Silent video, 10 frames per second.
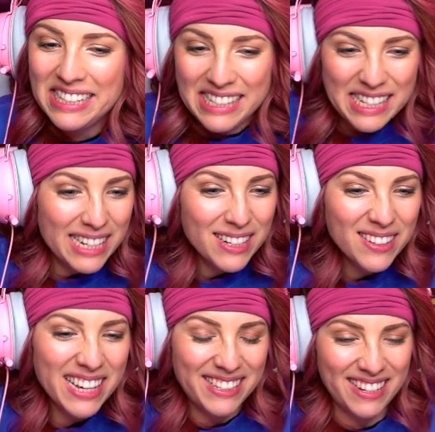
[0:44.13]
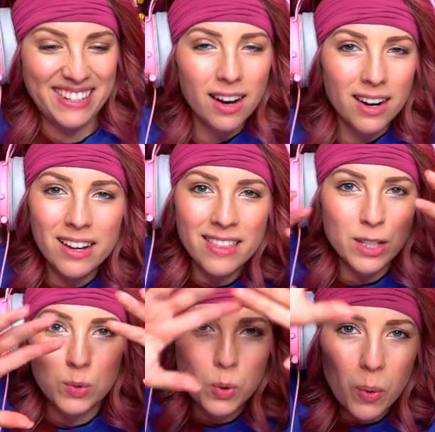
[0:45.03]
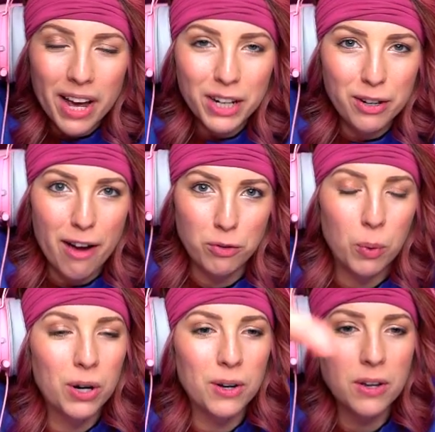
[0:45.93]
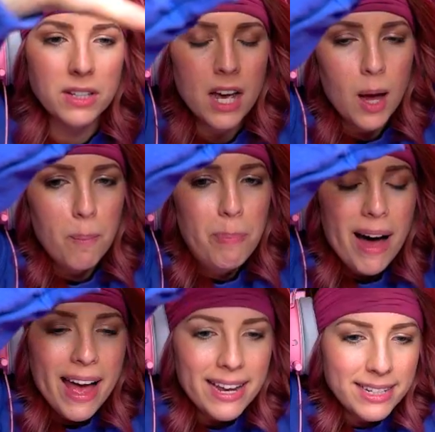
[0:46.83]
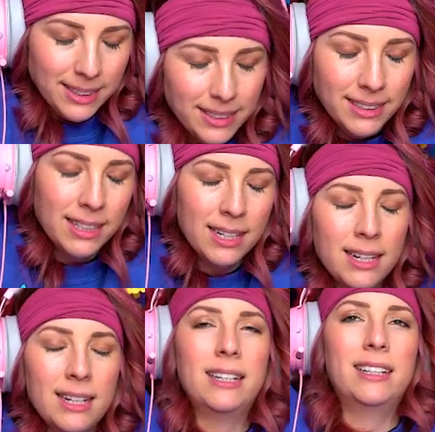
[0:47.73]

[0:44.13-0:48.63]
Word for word: still exists in this Kawaii Craft world, but ugh,